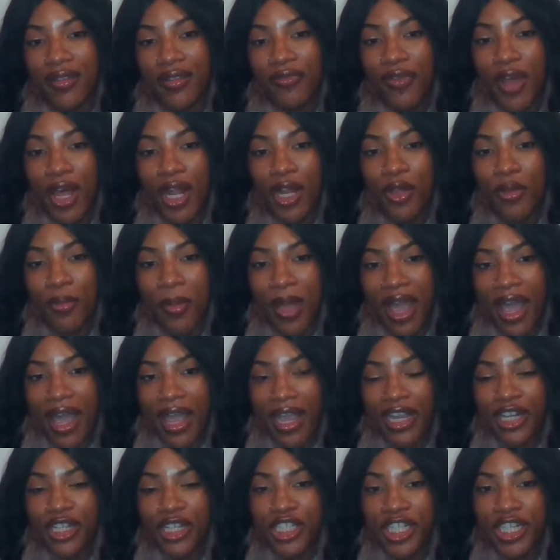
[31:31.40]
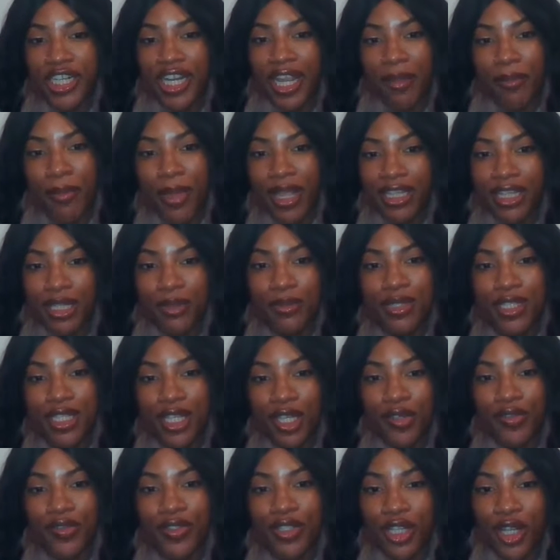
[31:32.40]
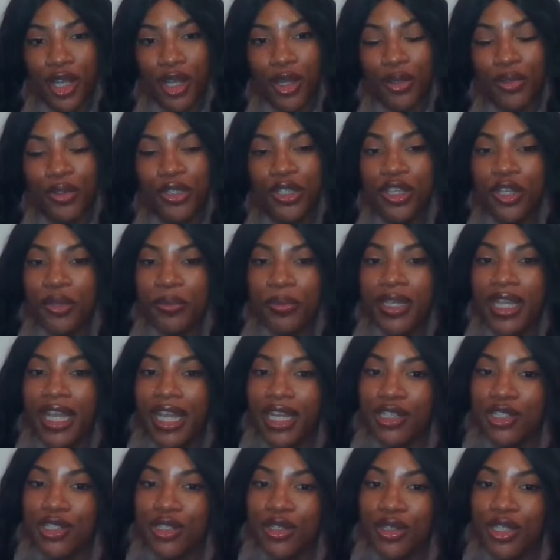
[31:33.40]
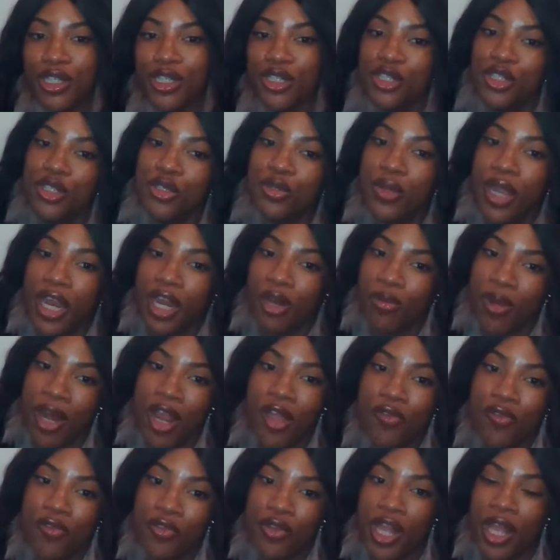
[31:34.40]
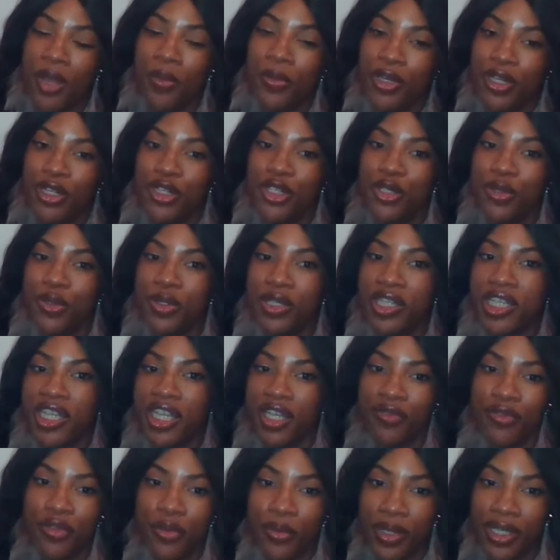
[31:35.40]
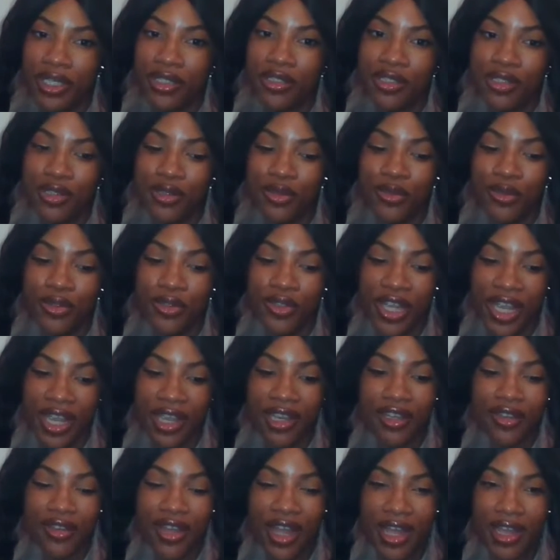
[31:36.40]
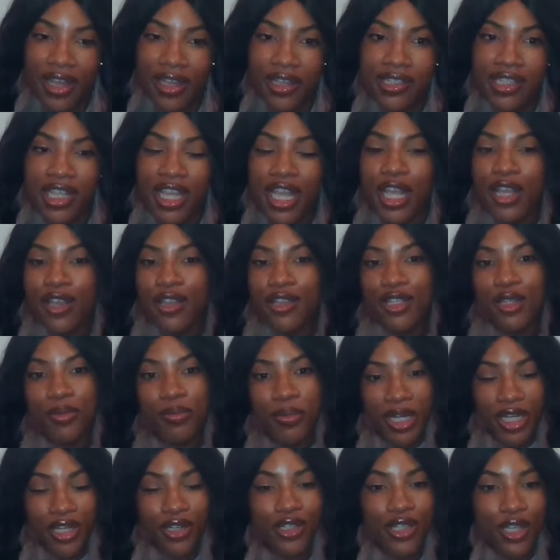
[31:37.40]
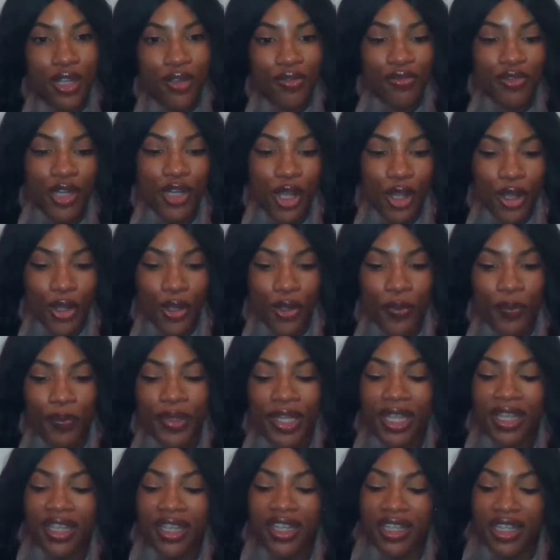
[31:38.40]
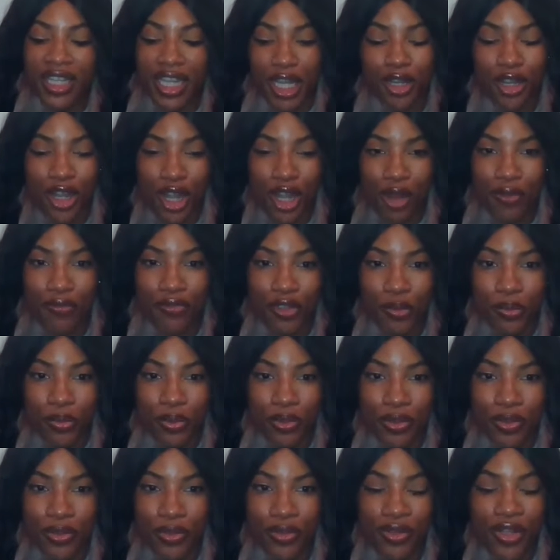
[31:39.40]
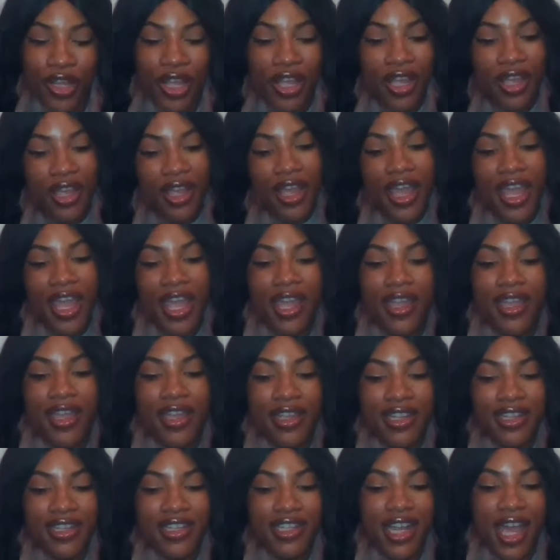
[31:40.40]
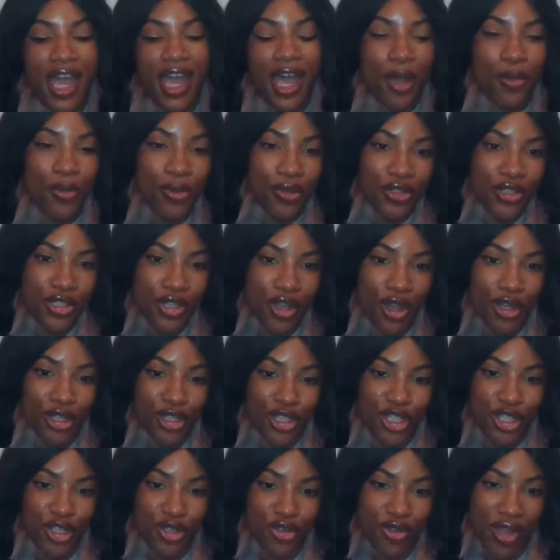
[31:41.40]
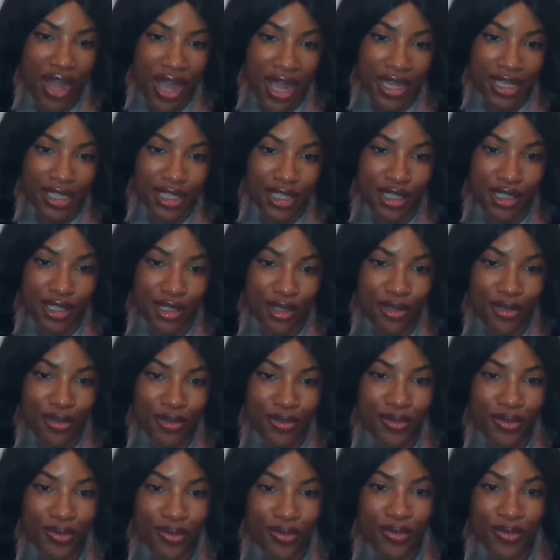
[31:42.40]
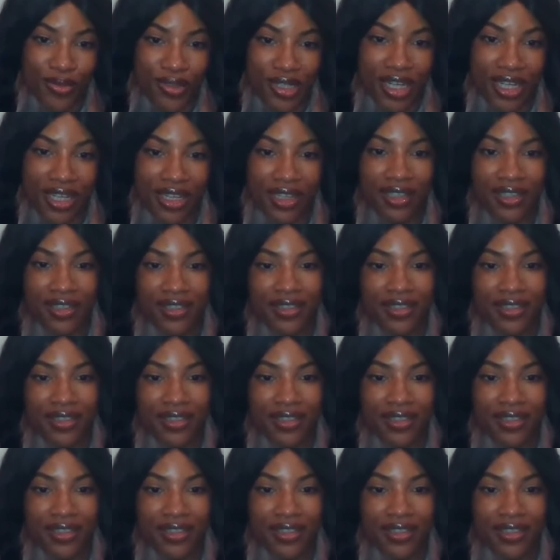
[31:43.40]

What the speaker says: follow my IG and make themselves known, you can be entered into a raffle. I want to do a giveaway soon, okay, you guys? So make yourself known, get comfortable, and I will talk to you guys soon.